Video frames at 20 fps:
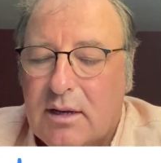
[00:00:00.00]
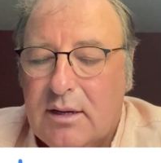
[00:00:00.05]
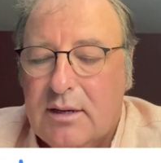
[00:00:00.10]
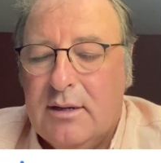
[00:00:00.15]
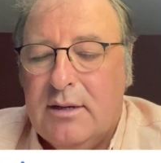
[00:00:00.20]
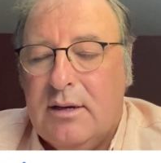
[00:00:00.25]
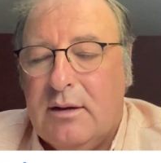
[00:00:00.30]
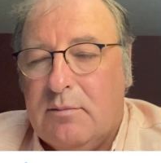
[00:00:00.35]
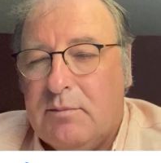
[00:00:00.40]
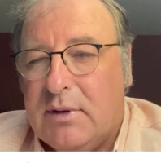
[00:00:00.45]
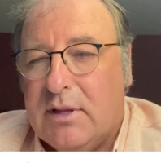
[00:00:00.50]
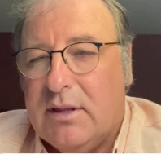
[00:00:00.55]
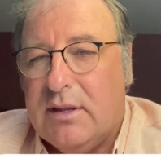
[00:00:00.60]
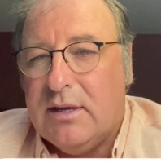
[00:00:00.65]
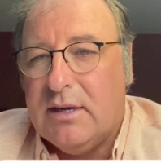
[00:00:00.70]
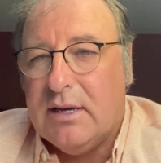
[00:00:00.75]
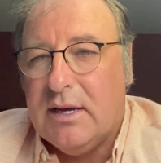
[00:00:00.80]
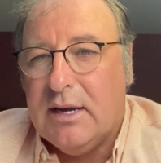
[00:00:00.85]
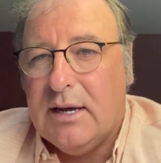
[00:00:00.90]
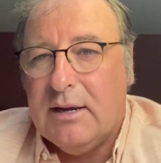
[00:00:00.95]
but
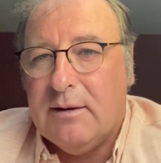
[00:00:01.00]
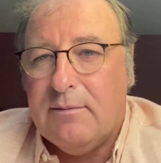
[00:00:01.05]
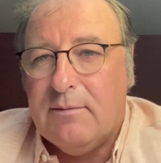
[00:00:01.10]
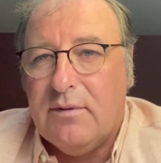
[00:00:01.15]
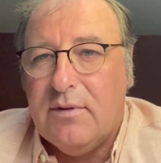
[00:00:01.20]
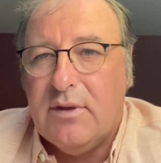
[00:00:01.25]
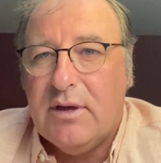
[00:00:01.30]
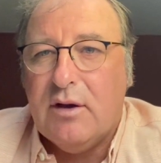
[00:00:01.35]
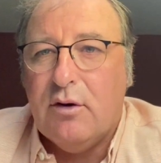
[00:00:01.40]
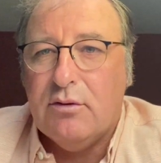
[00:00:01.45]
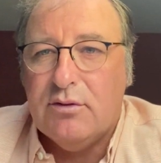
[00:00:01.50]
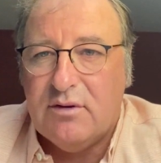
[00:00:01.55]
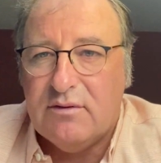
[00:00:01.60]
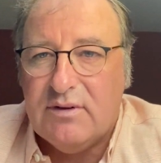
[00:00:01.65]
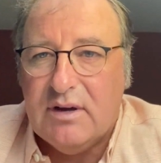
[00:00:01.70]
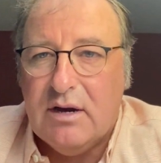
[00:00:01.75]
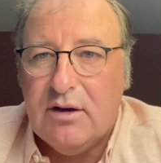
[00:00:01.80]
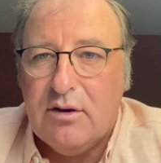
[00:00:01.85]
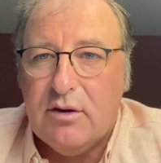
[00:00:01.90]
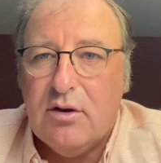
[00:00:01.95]
they hold their
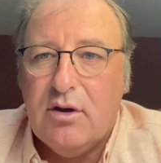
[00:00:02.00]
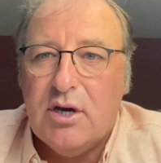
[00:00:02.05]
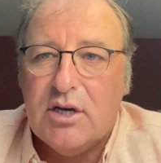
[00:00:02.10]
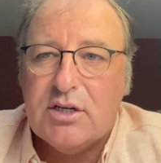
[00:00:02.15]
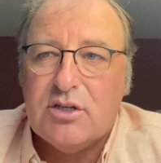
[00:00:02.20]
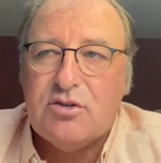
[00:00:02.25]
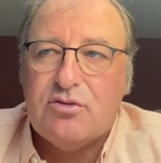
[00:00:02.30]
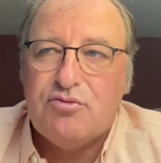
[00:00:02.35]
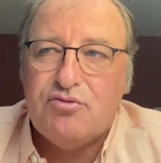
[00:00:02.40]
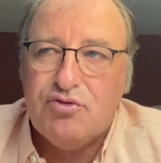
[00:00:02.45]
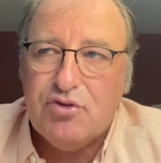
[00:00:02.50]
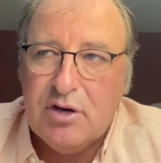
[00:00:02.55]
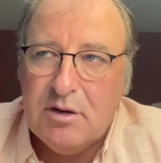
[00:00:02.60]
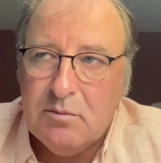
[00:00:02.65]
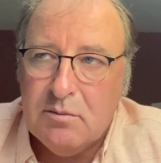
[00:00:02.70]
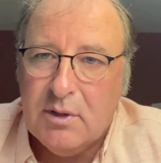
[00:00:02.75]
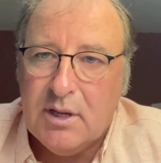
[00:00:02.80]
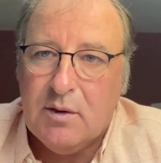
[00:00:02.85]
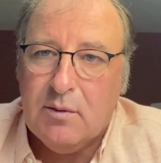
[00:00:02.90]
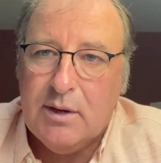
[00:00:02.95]
value
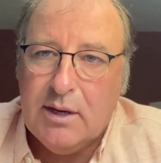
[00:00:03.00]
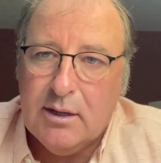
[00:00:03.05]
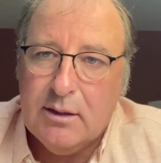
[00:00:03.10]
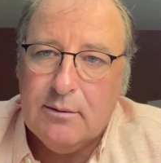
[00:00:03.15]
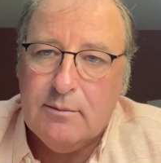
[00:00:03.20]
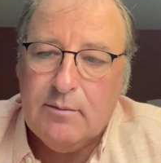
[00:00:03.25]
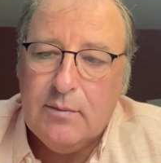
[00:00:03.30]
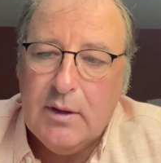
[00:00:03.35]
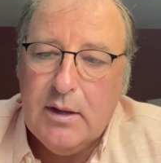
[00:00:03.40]
extremely well.